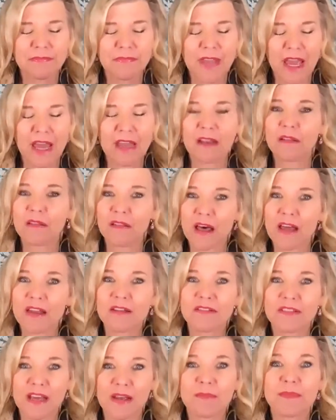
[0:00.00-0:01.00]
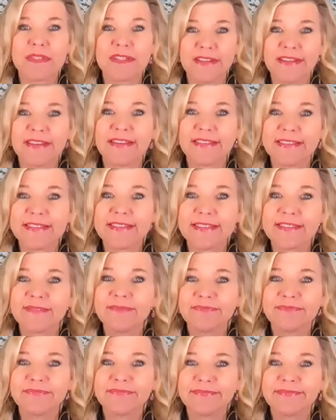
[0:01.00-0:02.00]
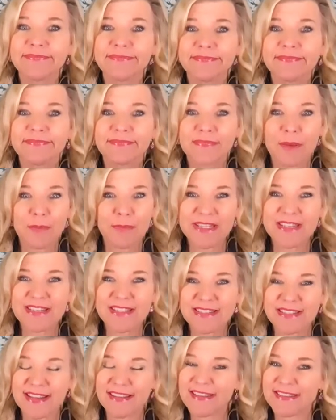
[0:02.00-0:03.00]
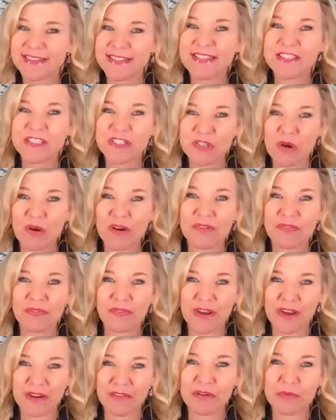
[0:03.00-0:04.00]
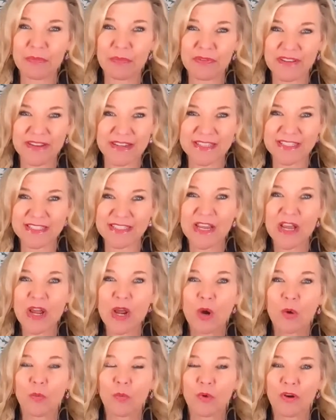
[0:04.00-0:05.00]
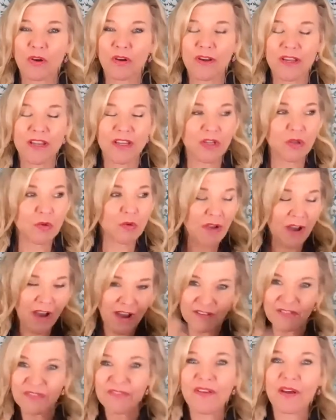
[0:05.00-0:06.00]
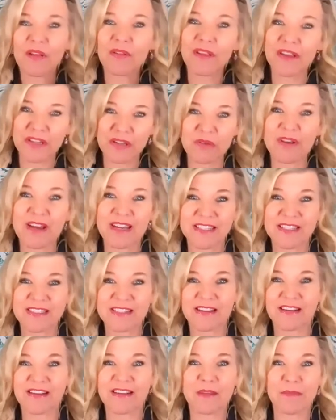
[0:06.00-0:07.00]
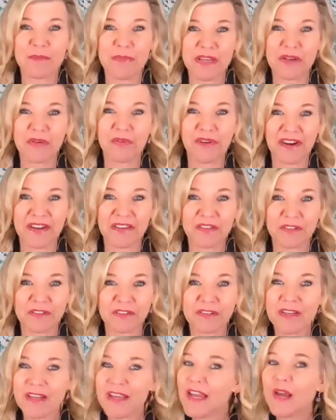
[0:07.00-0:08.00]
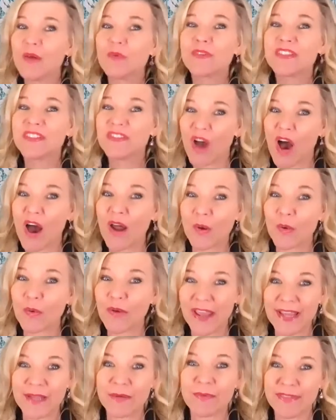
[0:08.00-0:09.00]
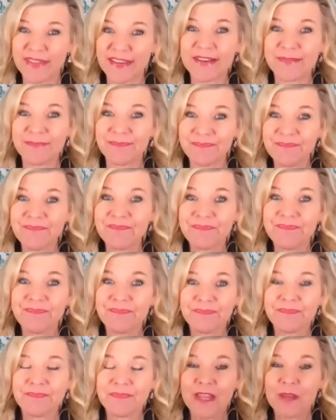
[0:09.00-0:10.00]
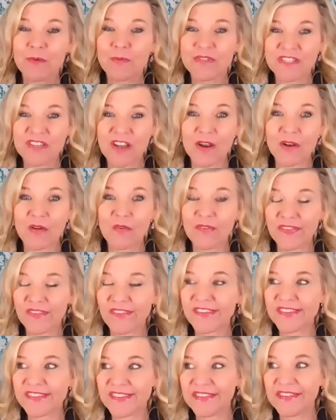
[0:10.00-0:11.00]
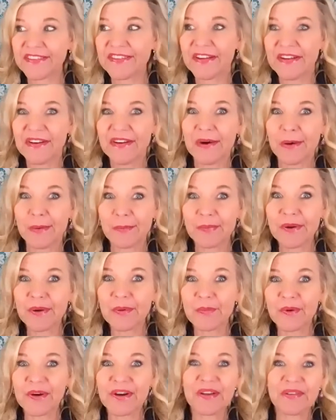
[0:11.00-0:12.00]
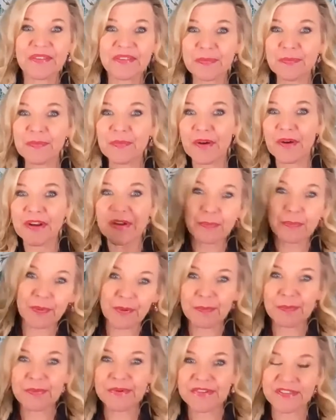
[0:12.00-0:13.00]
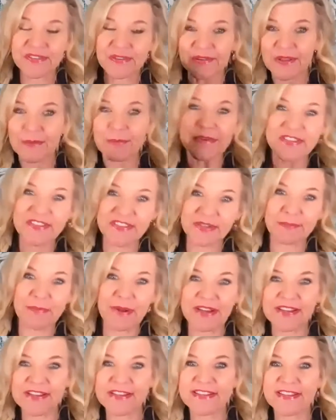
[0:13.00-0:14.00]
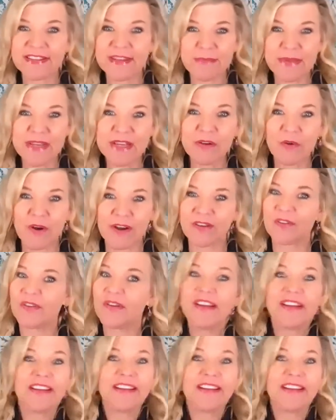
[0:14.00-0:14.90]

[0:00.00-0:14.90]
And a lot of times he is. Let me just say this. He's sorry for every place where you kind of felt like you got stuck in the meat grinder. It was not okay with him. He was not over there saying, I'm going to work out some greater purpose, so let me stick my kids in the meat grinder.